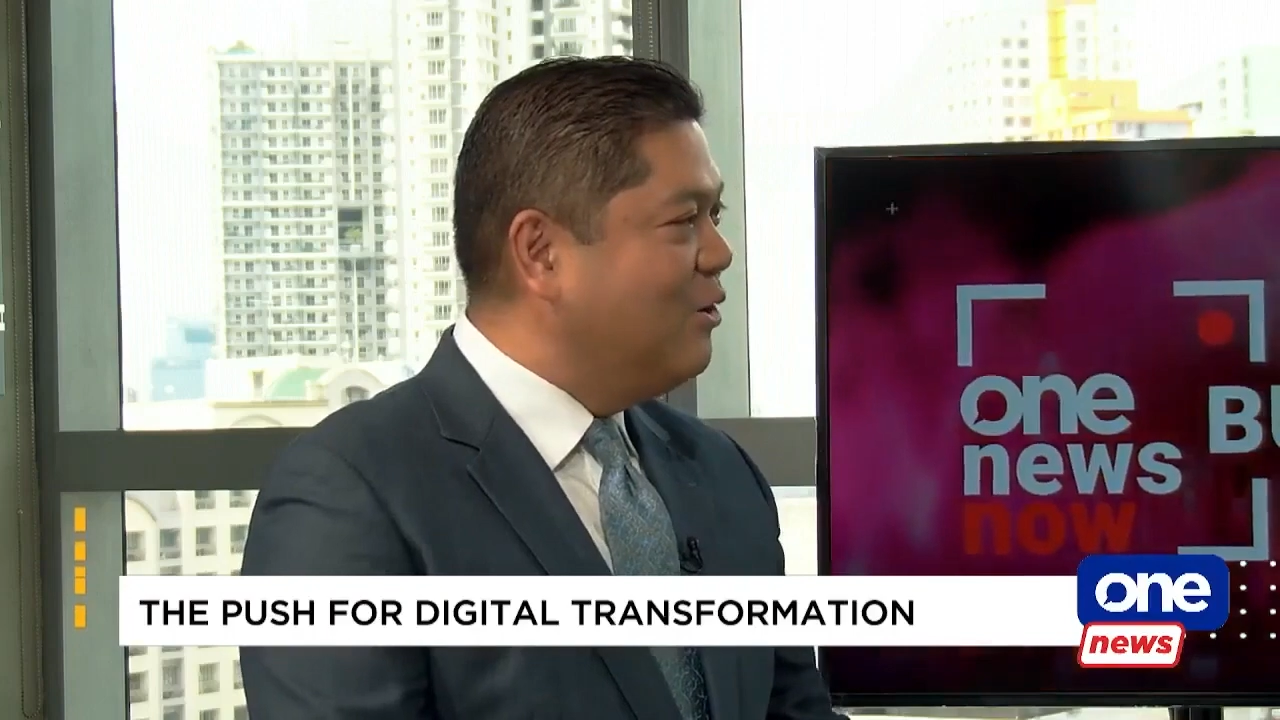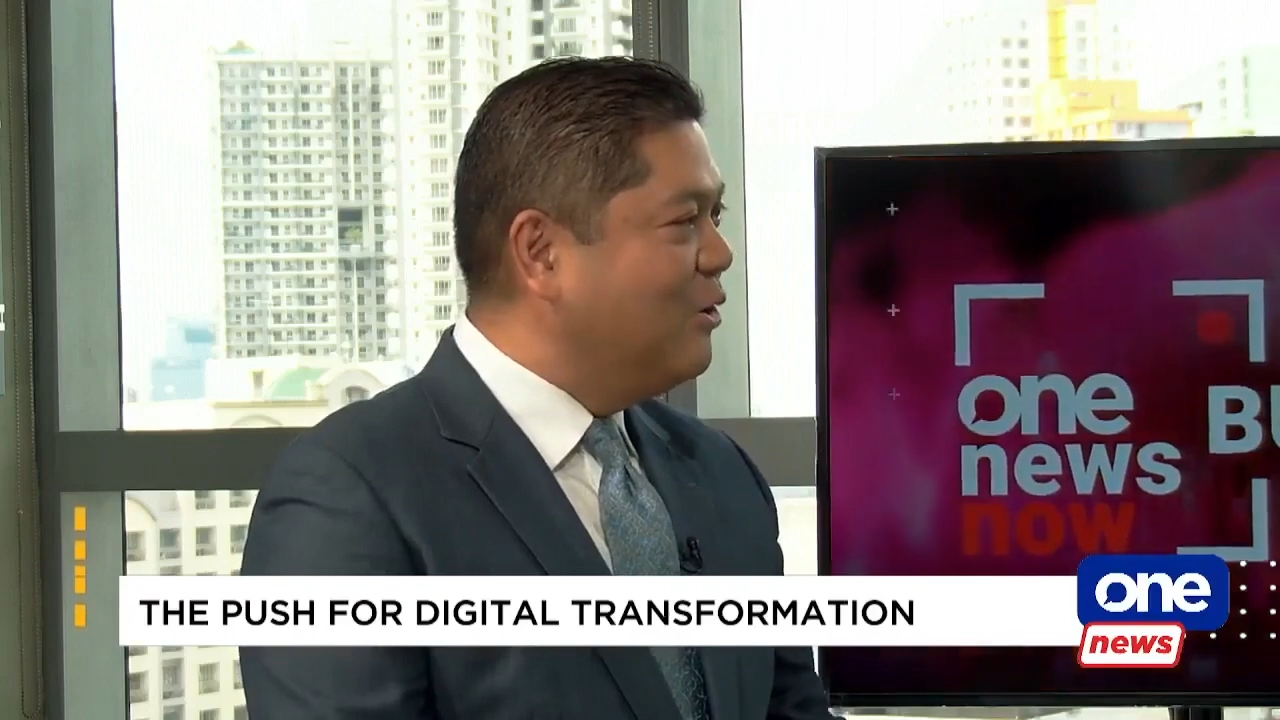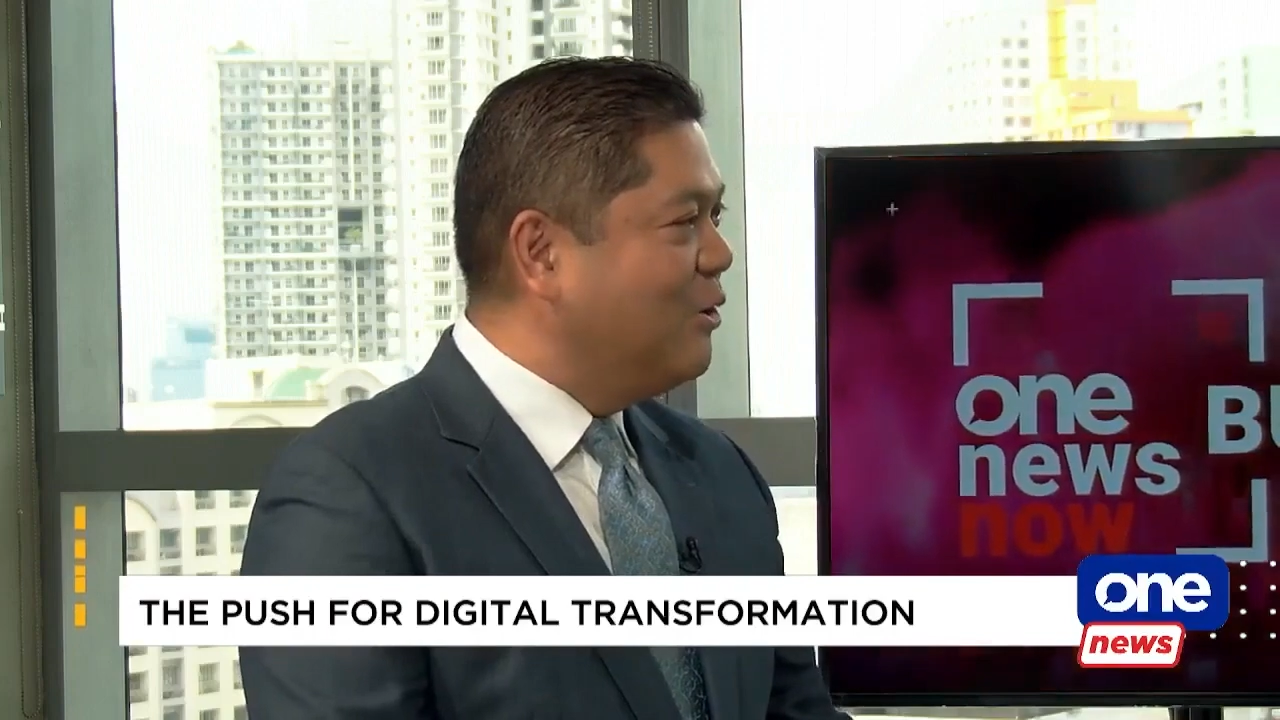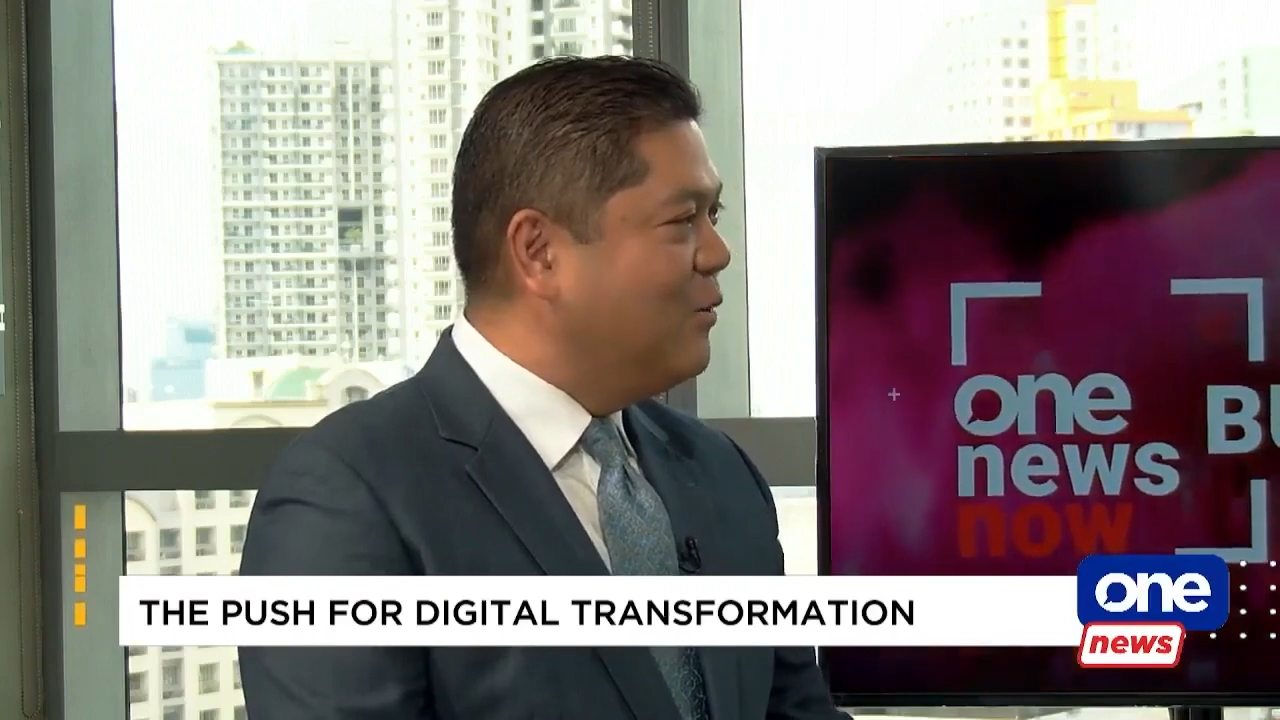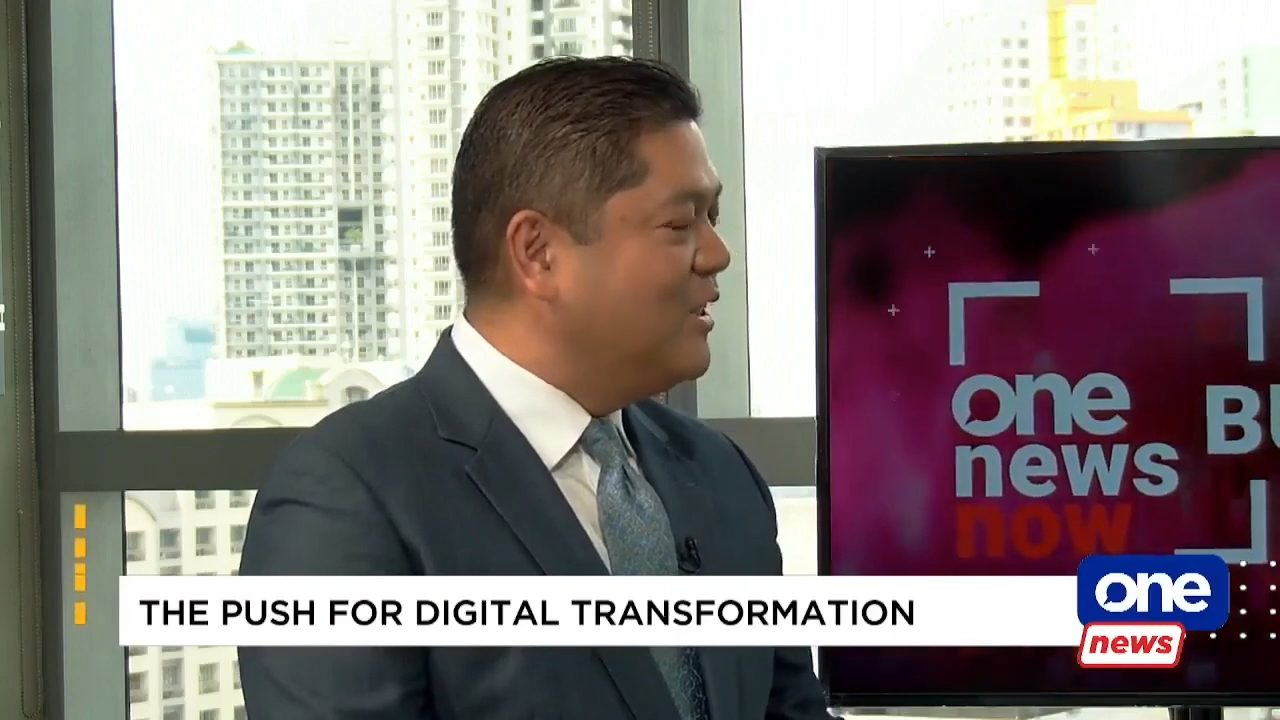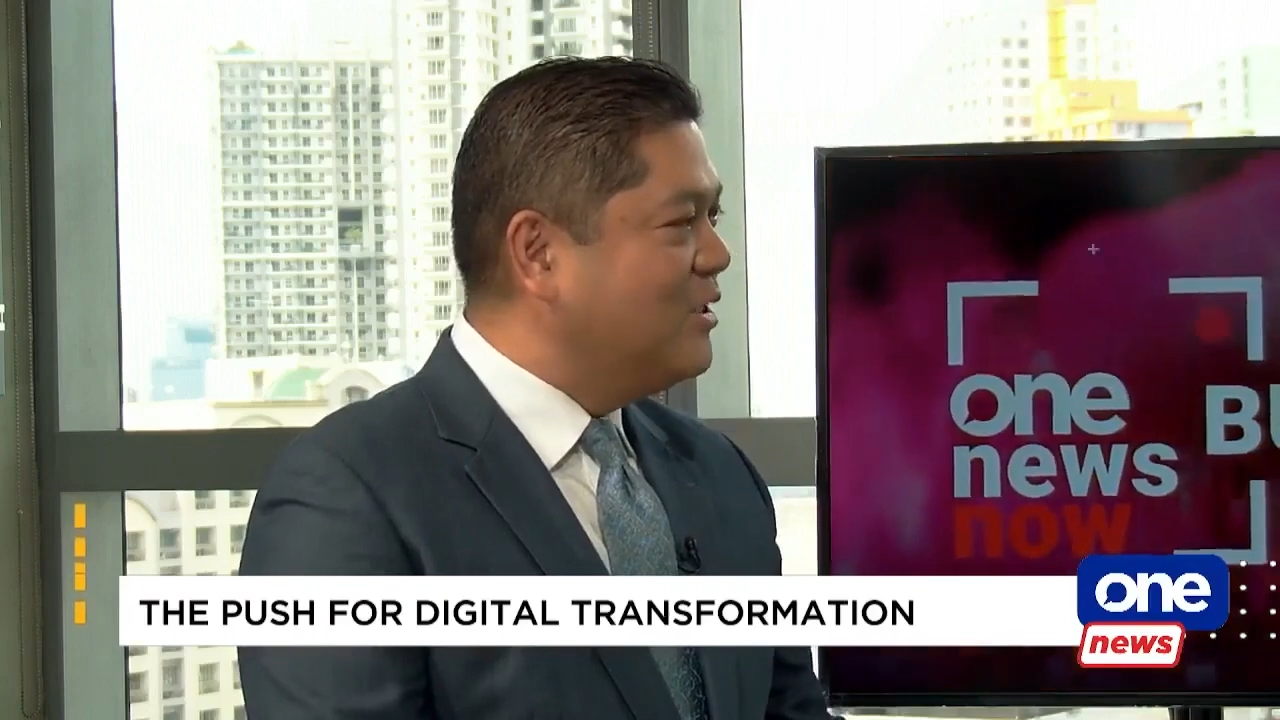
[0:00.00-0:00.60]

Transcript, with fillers: always